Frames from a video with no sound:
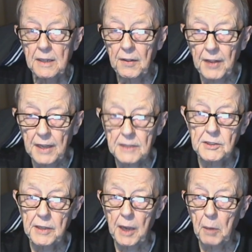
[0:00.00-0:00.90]

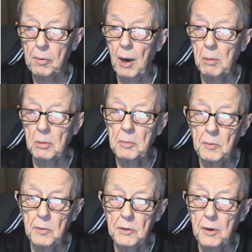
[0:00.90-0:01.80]
that's a problem,
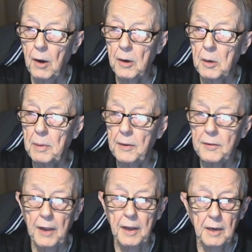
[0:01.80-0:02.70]
and we'll talk about
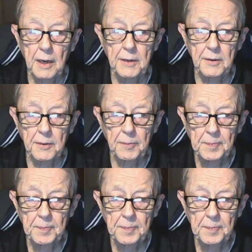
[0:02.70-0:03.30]
that later